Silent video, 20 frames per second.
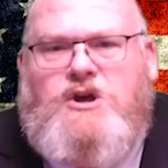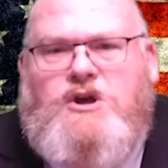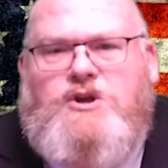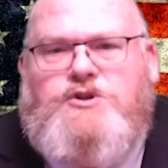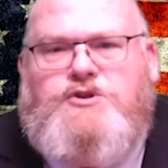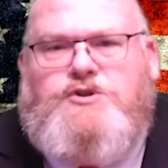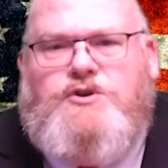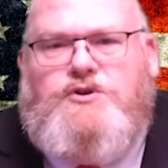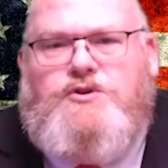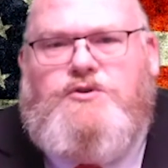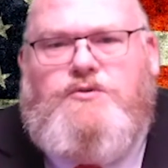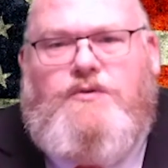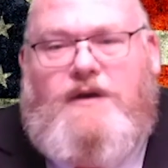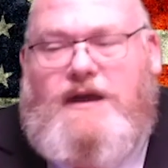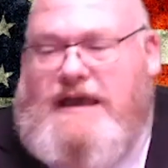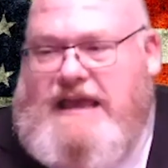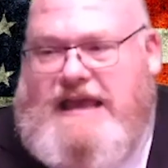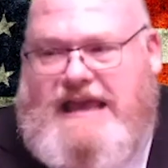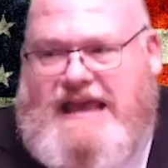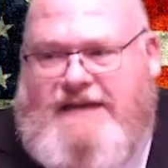
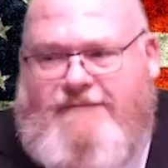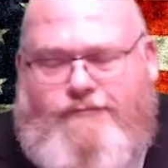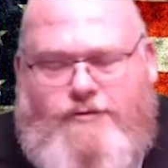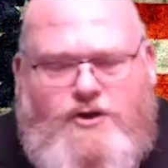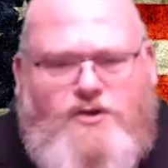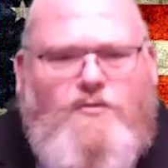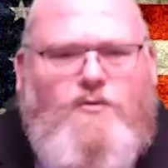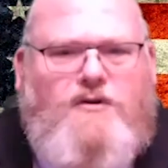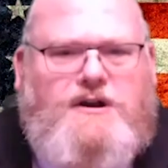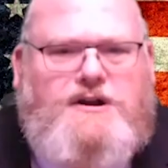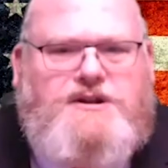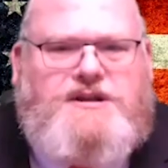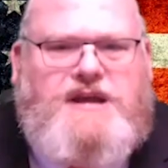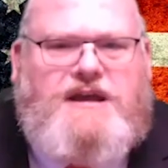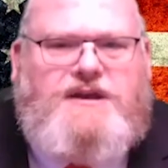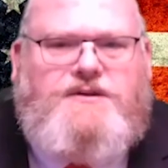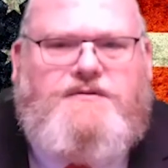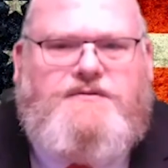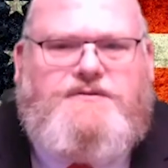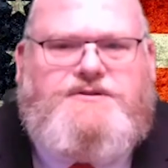if you want to
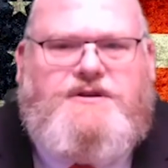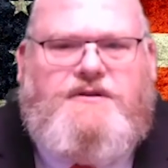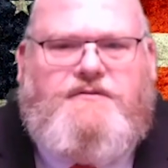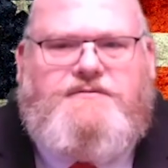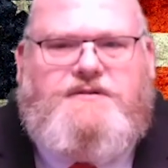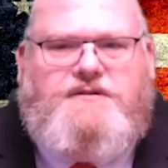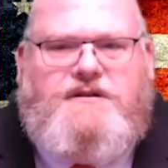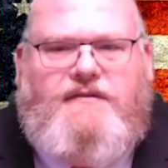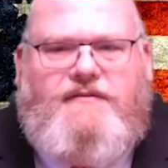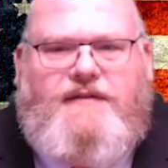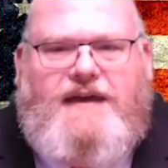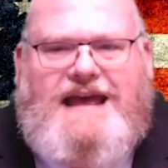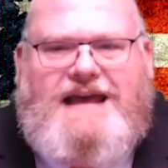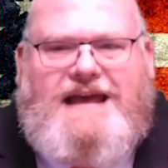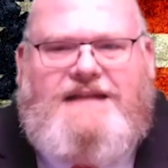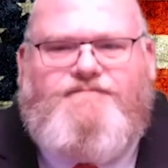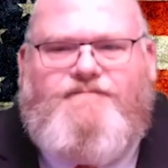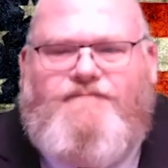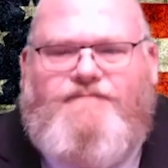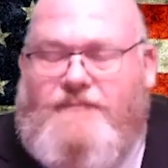take your children to
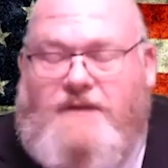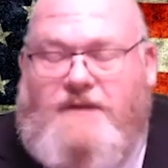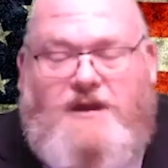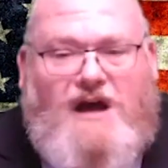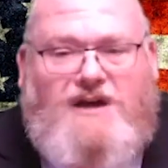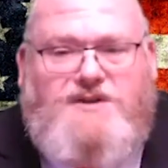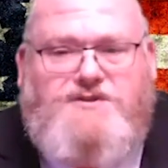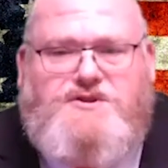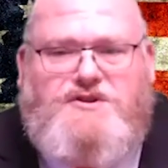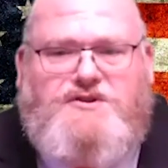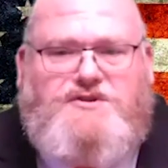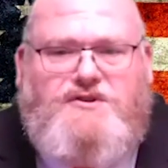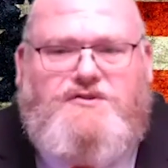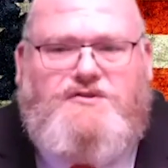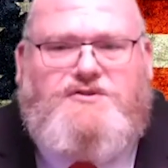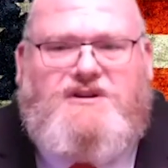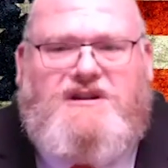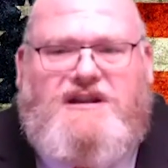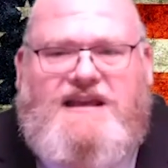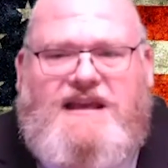that,
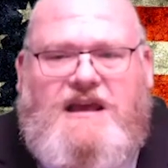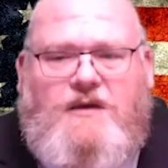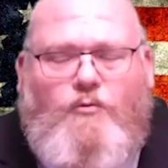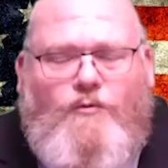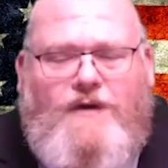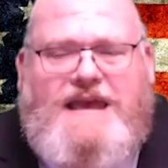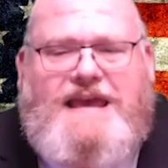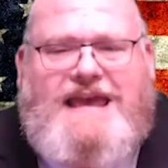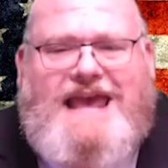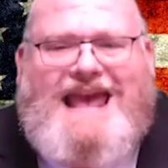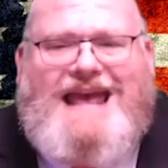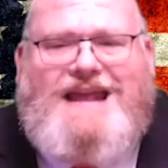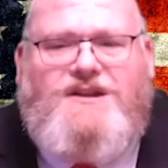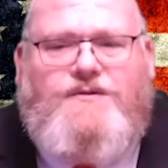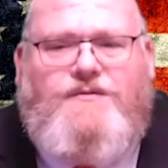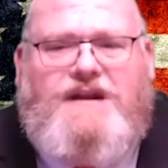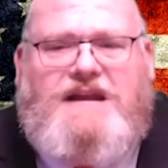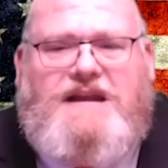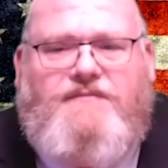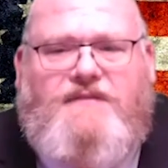constitutionally, we can't
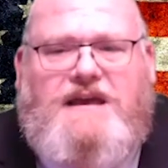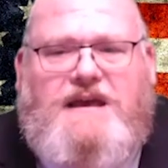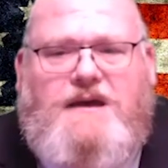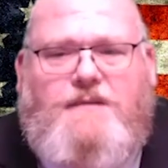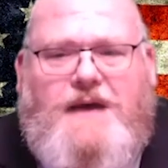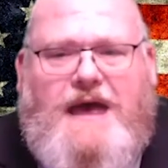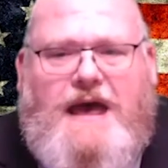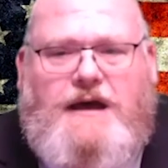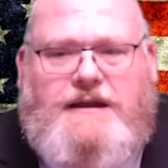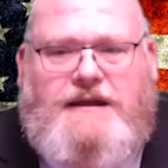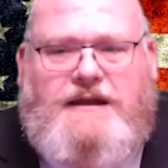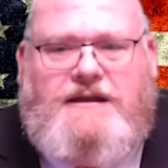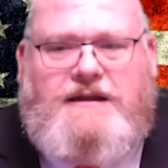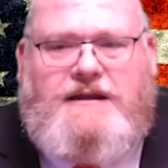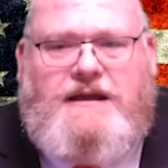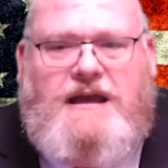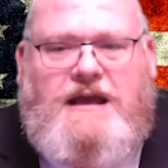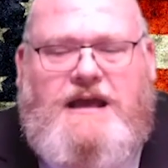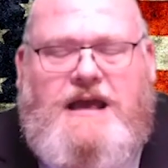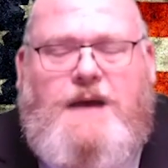do anything about it.
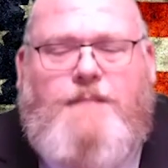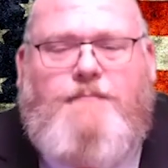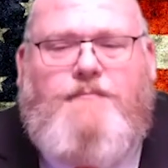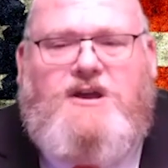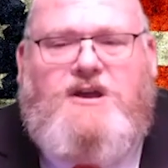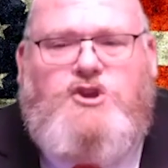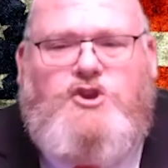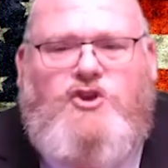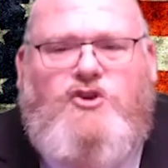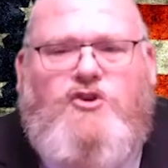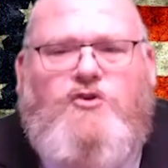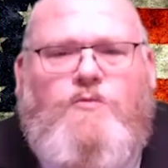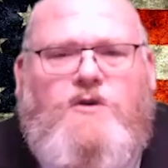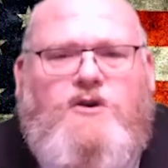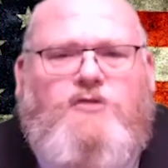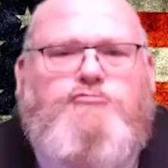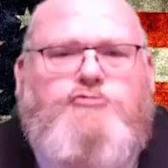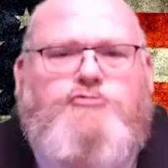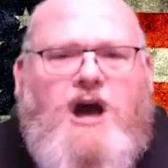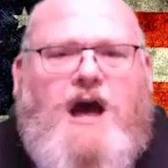But you
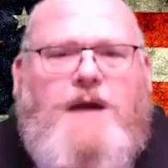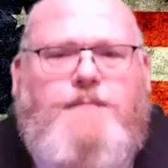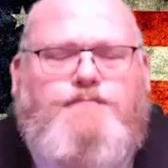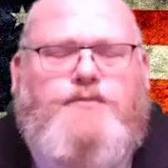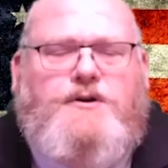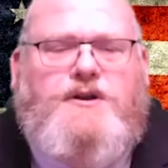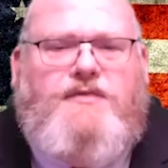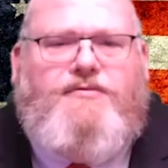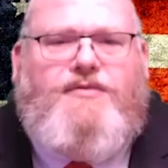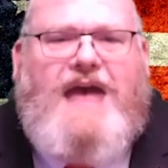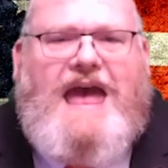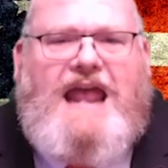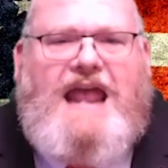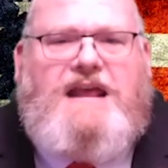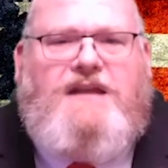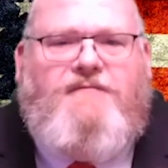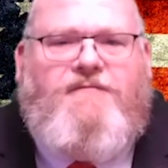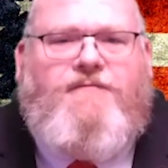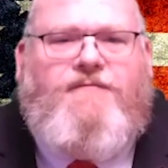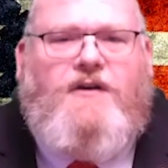will not put that
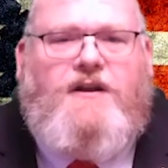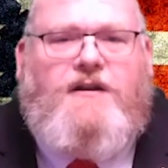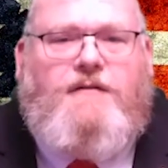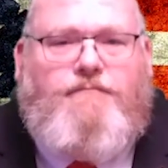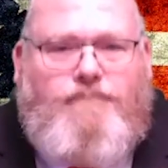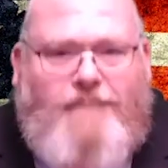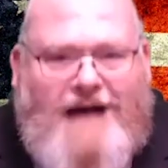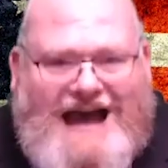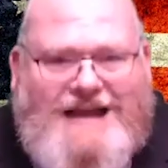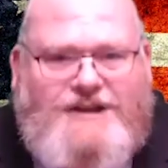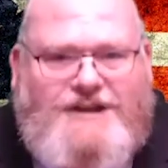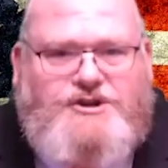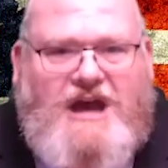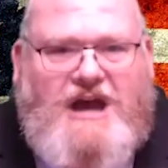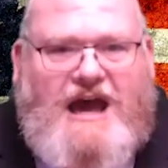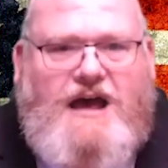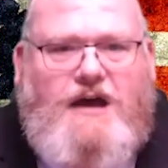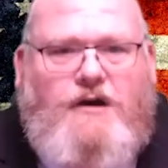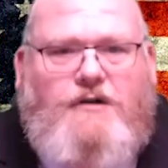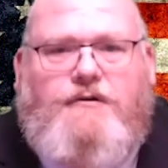in front of my
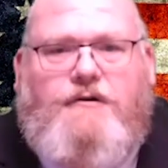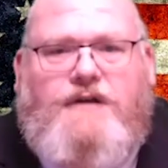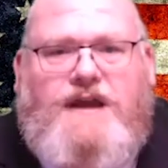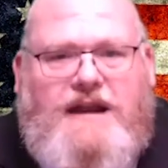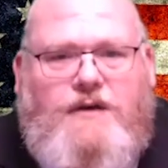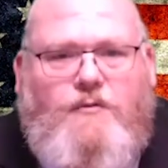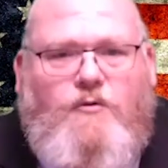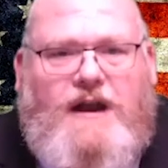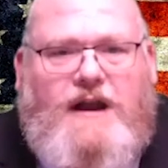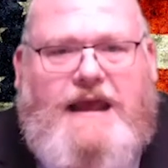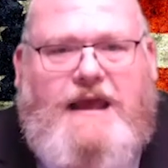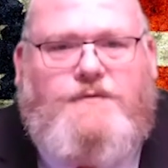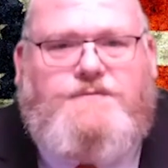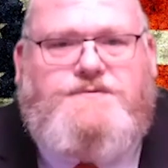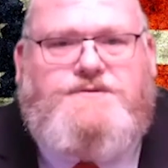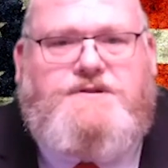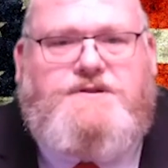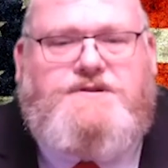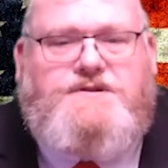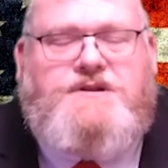child or anyone
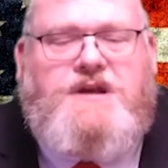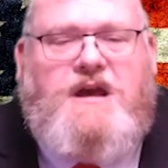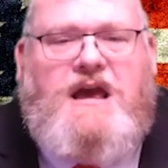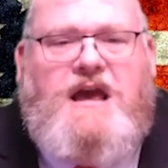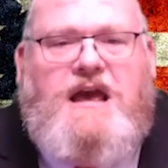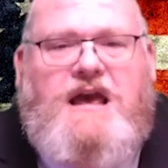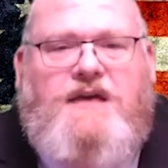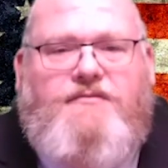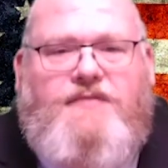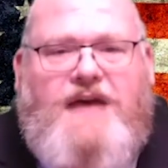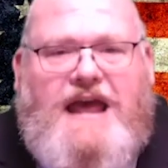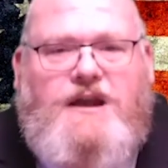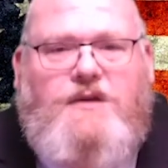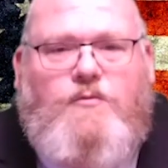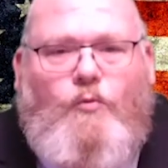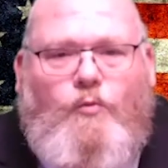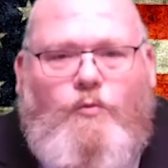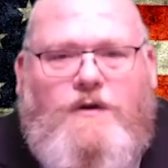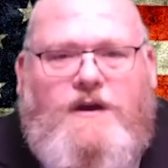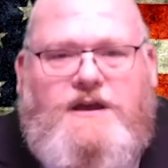else's that
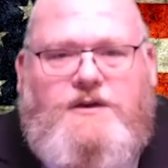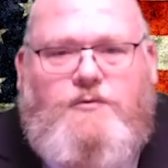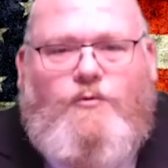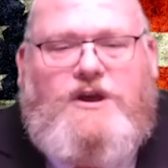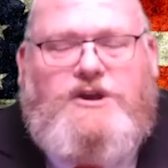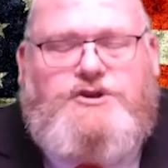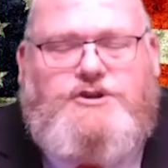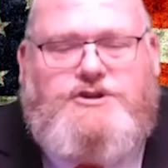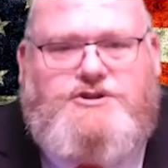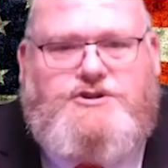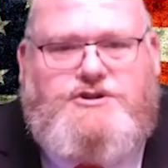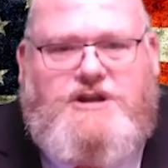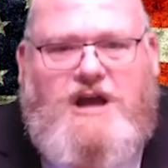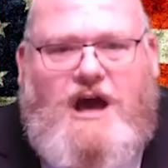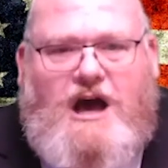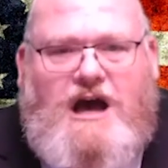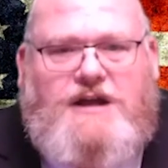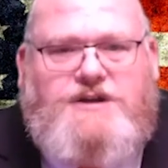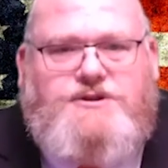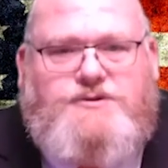wishes
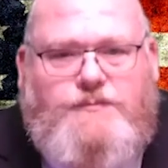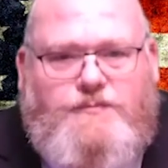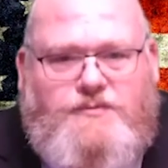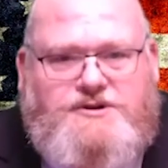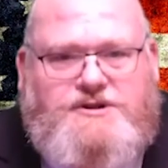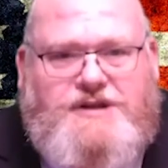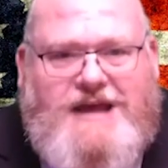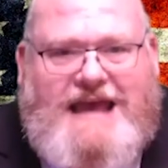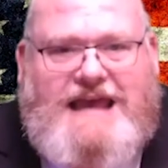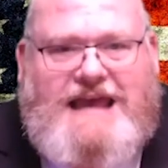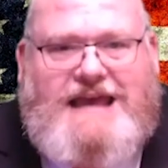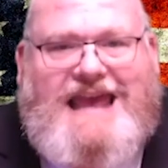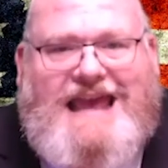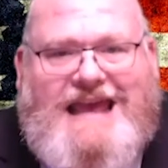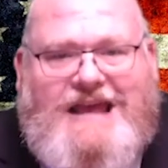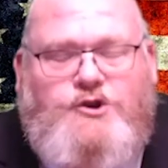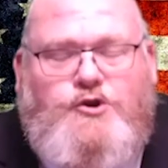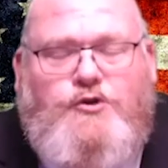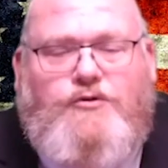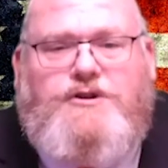not to partake
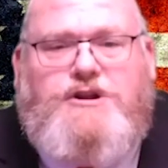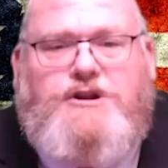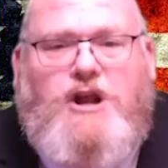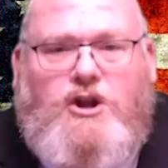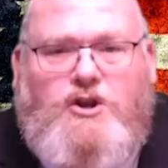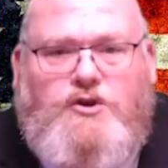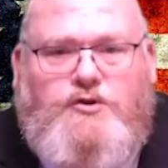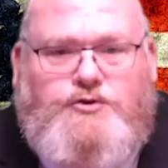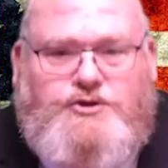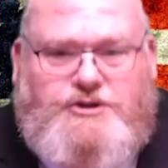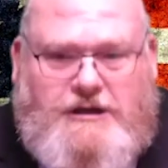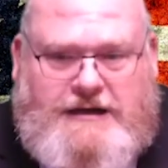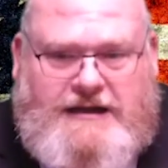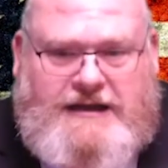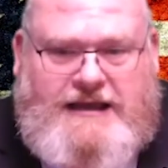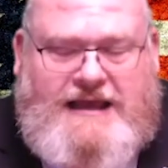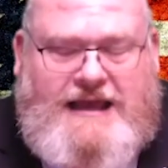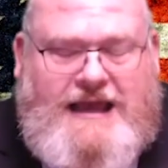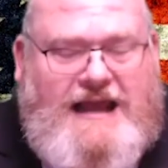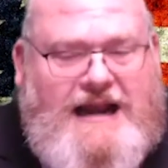in your delusion.
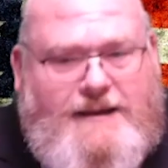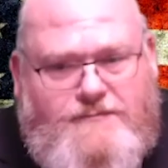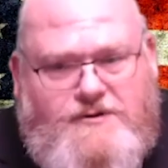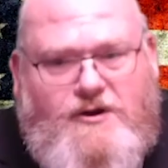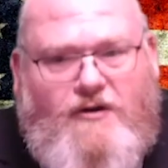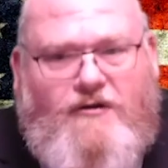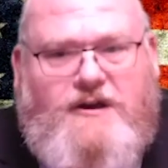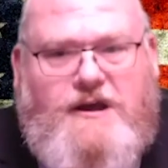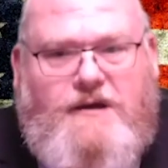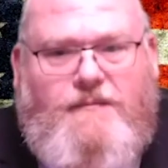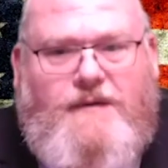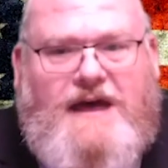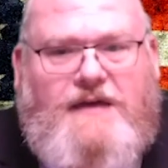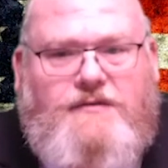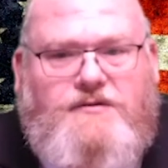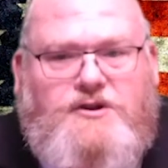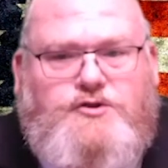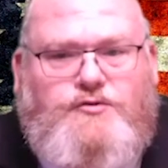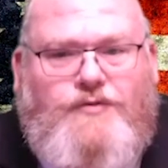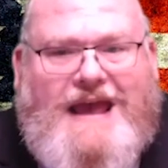And I'm talking
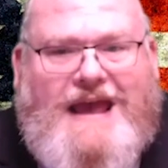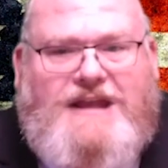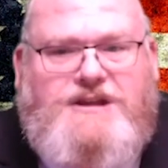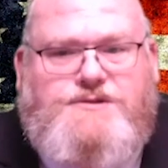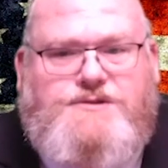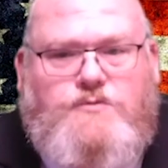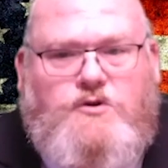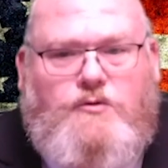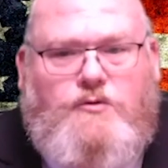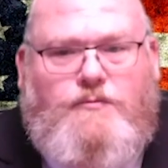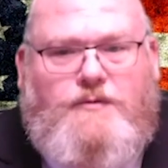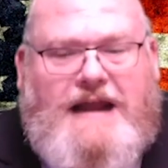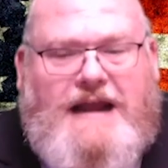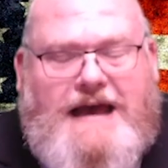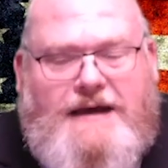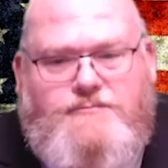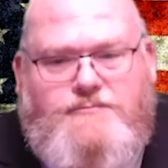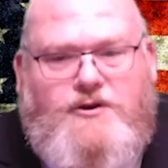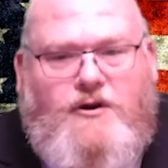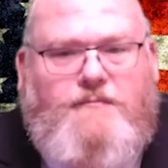about the trans movement.
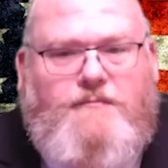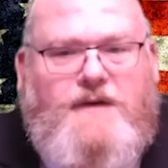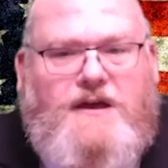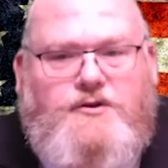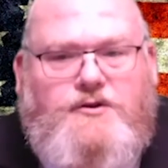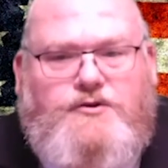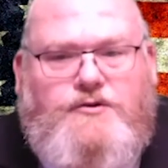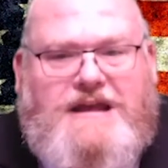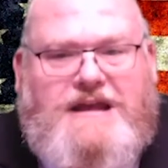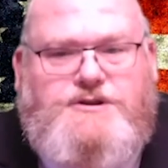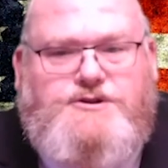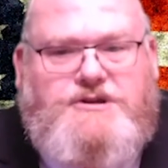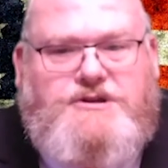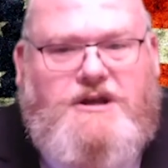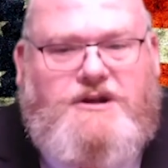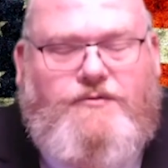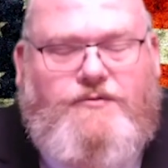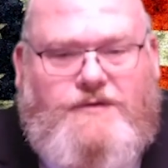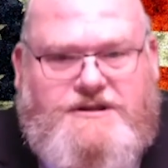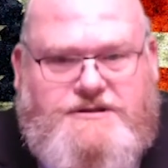I'm talking about the
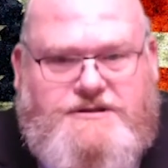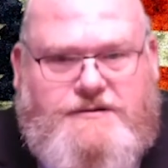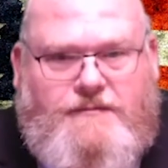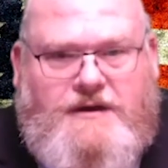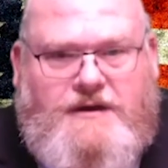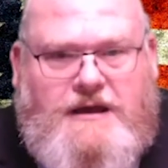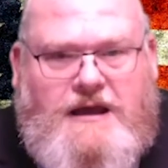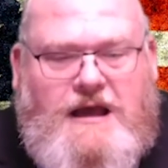transgenderism.